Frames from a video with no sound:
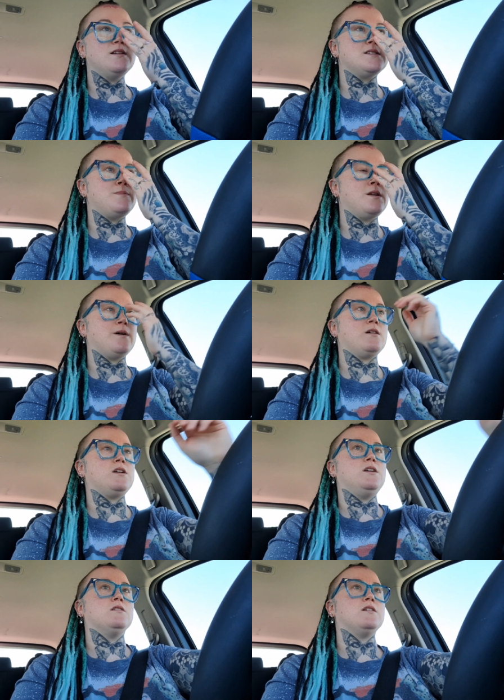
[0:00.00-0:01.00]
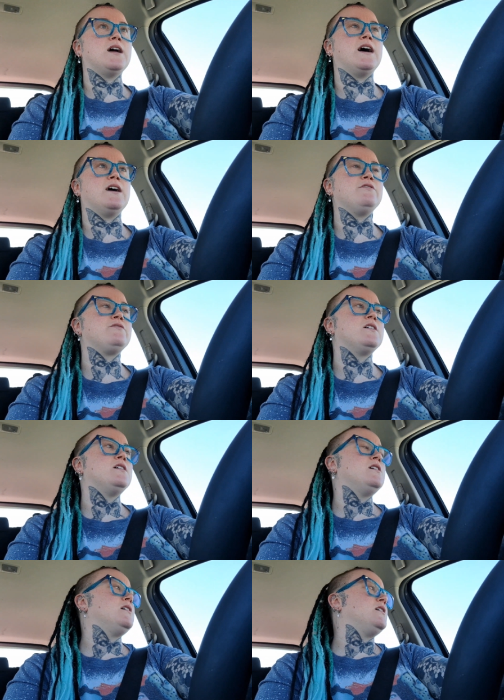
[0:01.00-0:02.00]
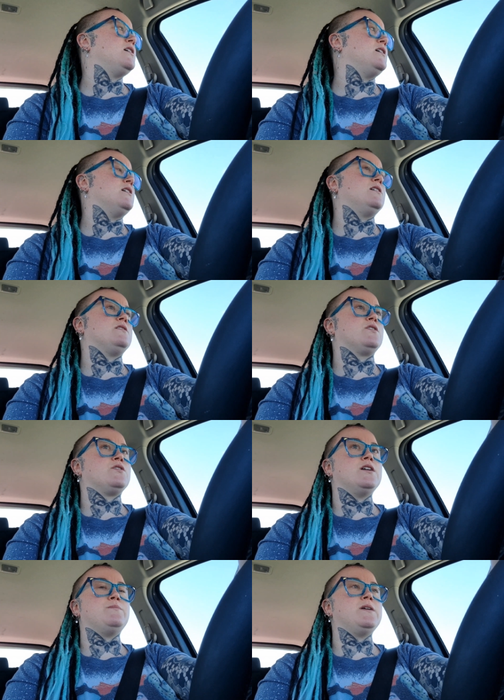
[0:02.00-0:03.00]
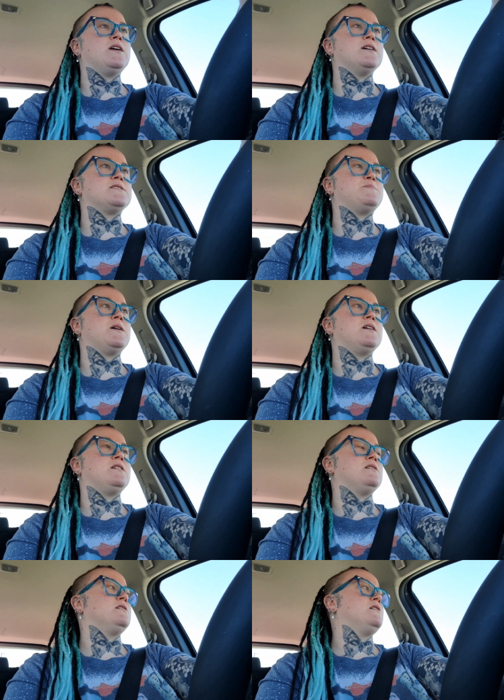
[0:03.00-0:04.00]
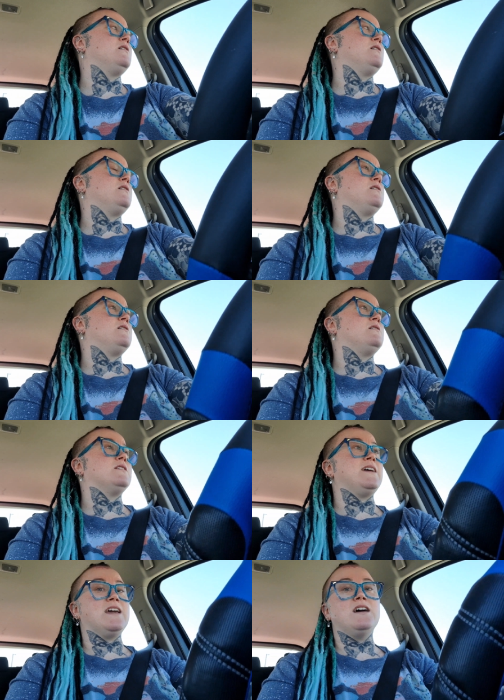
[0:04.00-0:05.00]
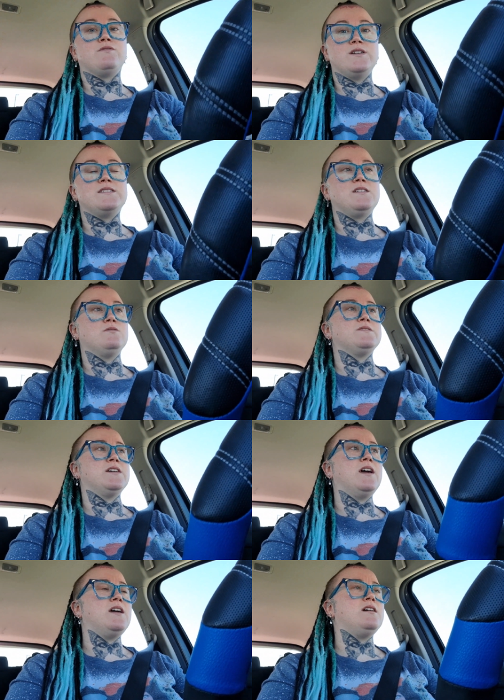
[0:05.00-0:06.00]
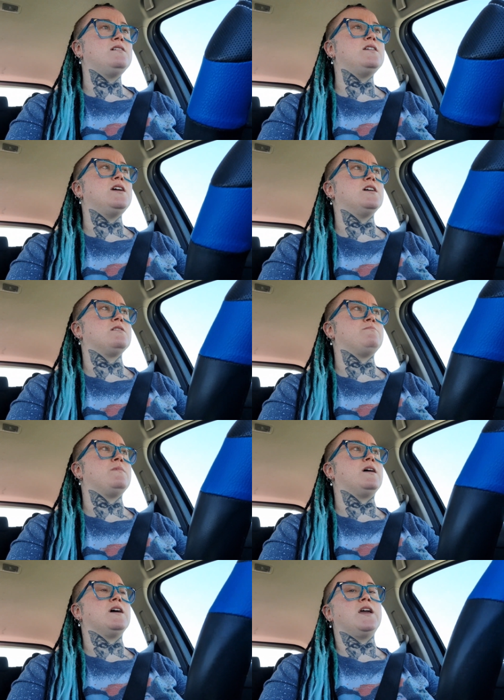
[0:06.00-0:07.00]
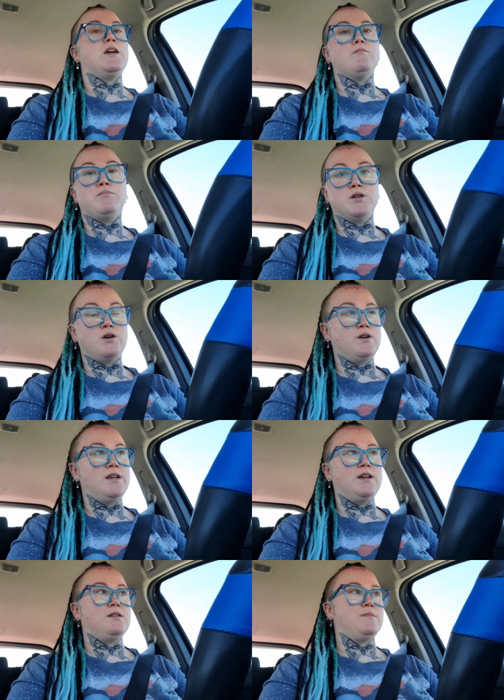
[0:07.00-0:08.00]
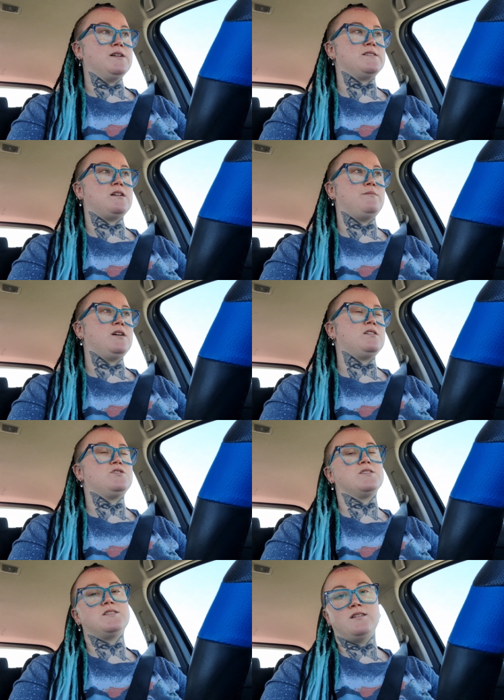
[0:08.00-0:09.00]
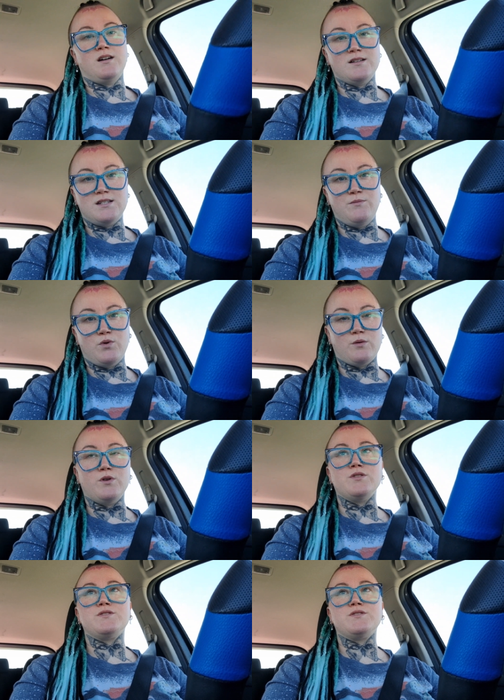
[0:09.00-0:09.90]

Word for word: It's been about a year and a half, and the cramping has been like every single day, and my bloating in my stomach just did not seem normal.